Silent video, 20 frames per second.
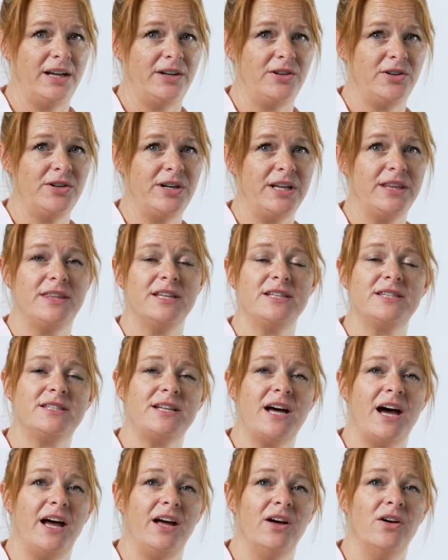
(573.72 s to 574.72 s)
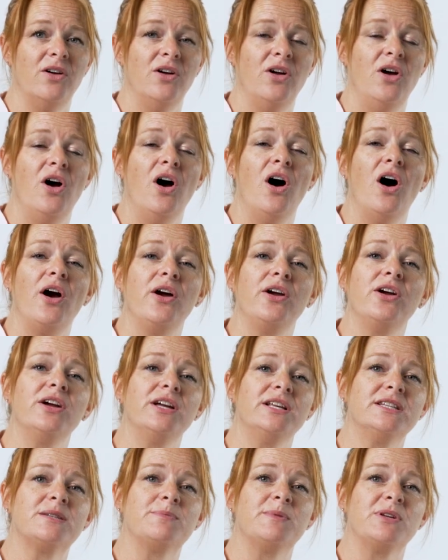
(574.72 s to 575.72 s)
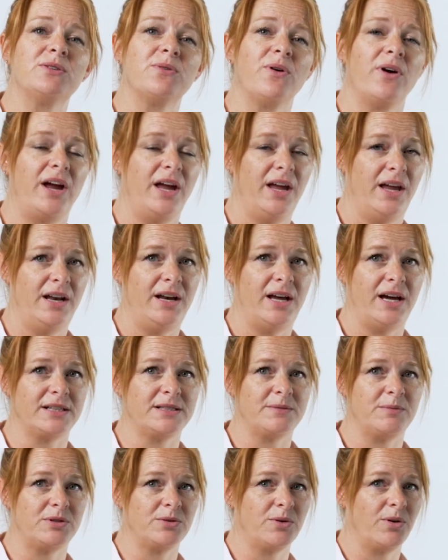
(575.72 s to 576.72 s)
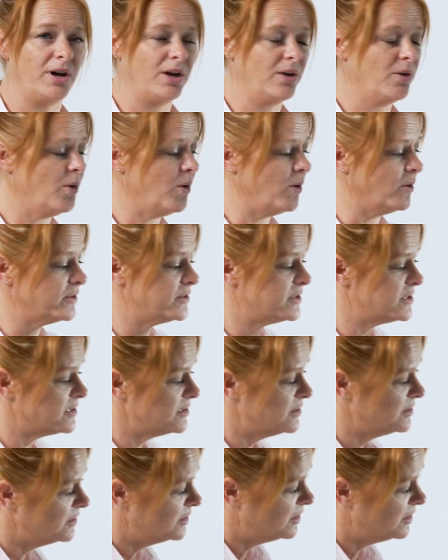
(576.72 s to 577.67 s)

underneath this tile are your inspiratory and expiratory holds.